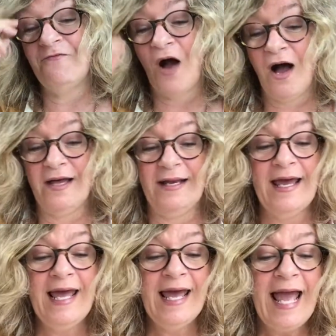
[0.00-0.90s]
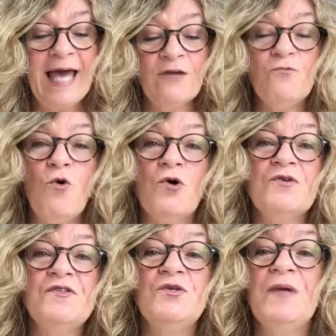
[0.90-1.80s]
fun. And of
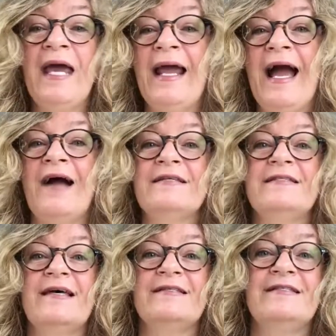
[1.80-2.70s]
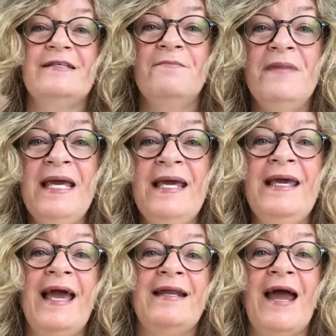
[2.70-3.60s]
course, you get access to
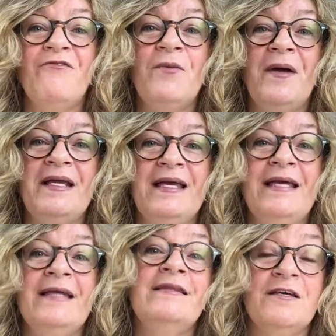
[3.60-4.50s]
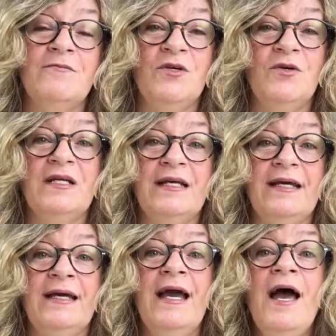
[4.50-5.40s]
me and everybody in the
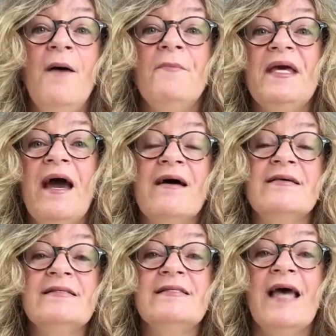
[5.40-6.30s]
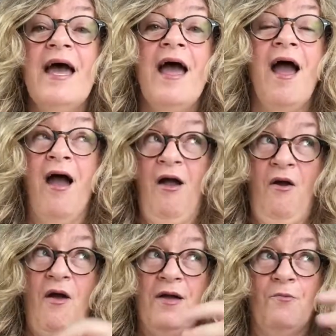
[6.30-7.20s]
community, because
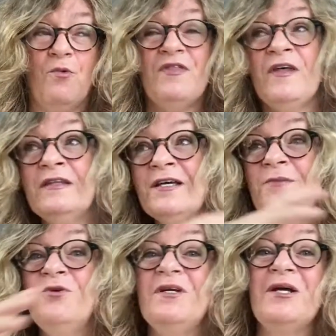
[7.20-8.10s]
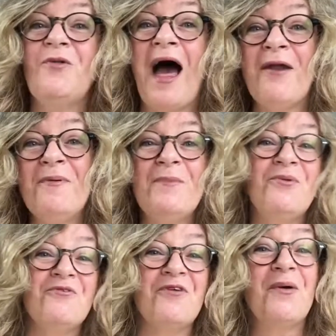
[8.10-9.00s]
within the community, a lot of
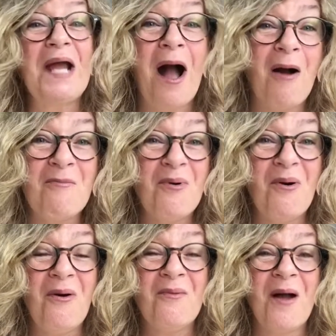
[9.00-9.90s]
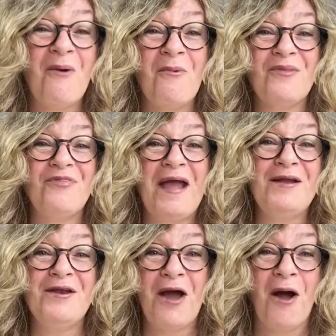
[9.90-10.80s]
people are very humble about what
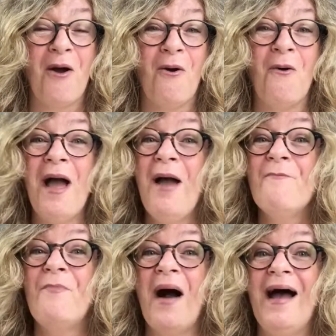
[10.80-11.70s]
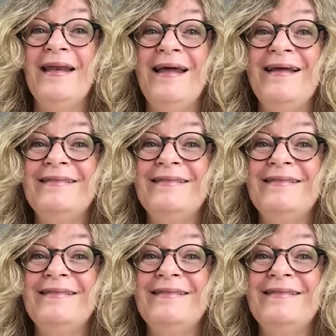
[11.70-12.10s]
they know, but